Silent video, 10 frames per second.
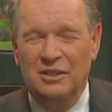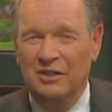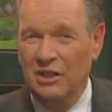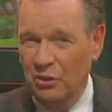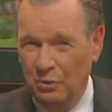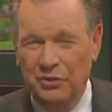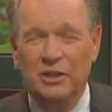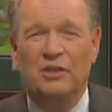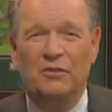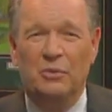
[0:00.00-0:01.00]
they don't
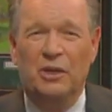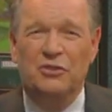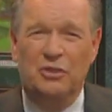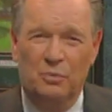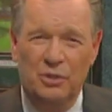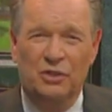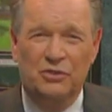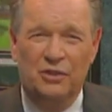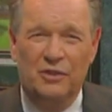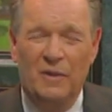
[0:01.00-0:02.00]
think of you as their
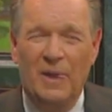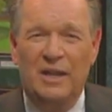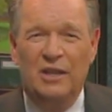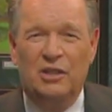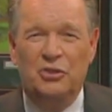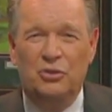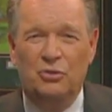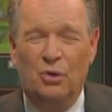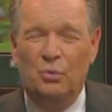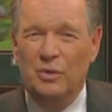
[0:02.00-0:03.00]
realtor because you
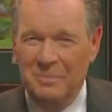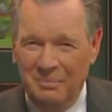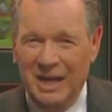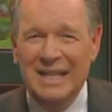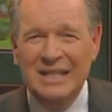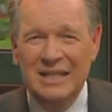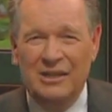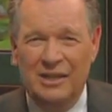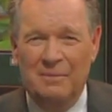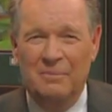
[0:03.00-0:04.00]
don't remind
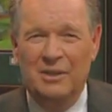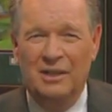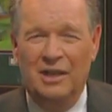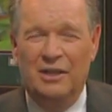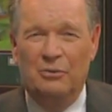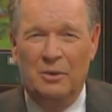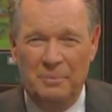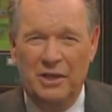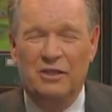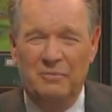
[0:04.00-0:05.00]
them on a
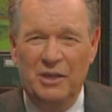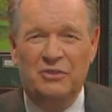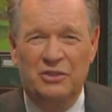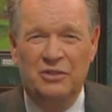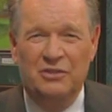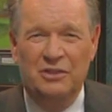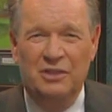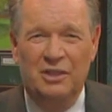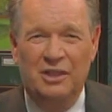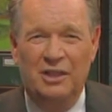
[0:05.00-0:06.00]
repetitive basis
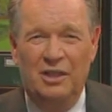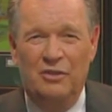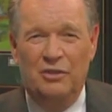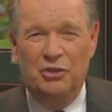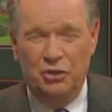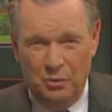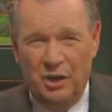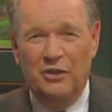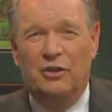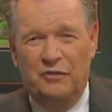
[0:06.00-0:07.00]
that you
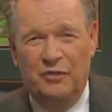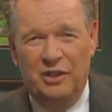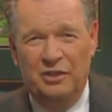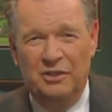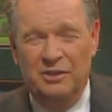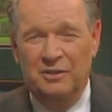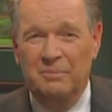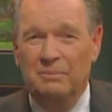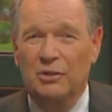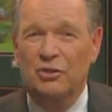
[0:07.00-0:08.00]
are their friend,
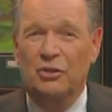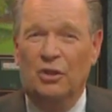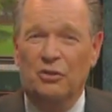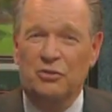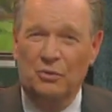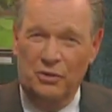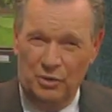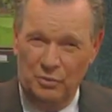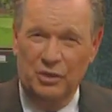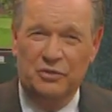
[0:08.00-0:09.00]
but you're also
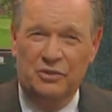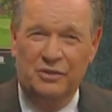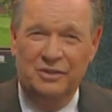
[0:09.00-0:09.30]
their realtor.